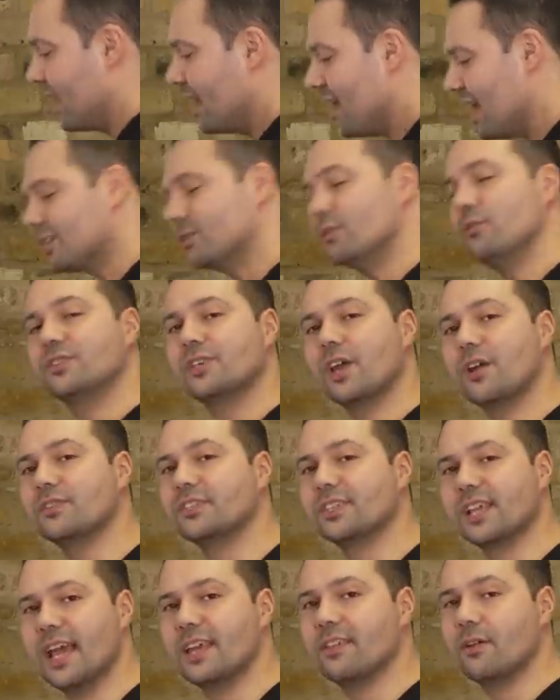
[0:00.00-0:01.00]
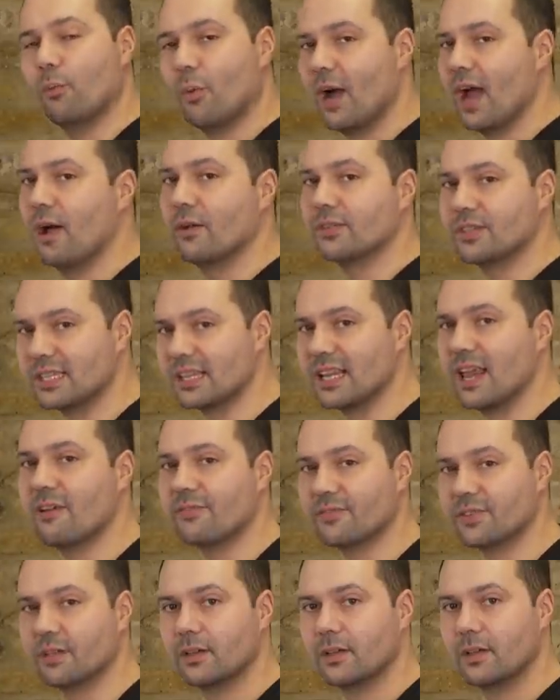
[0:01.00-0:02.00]
Let's also say that Wales has
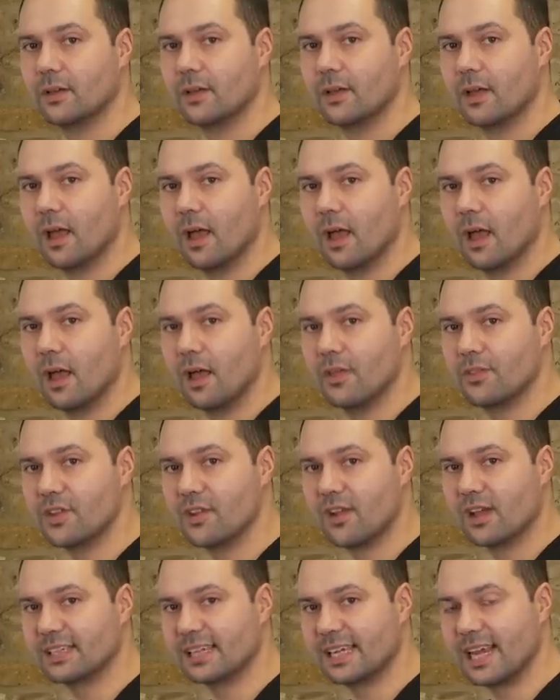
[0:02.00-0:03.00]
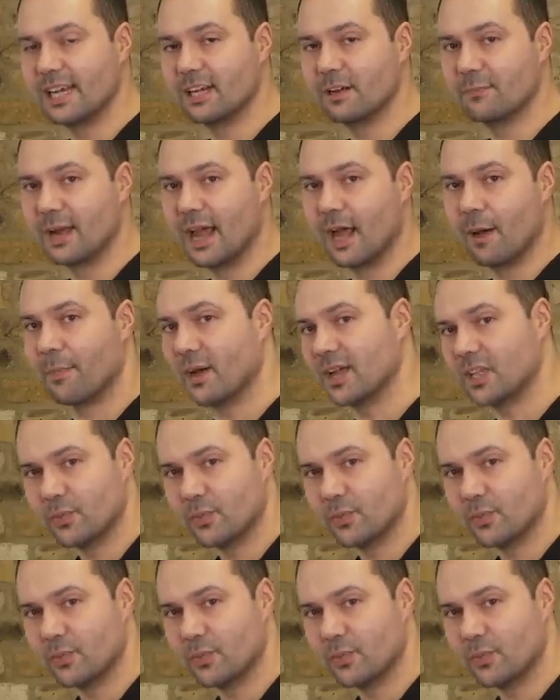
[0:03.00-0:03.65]
left uh, the United Kingdom now by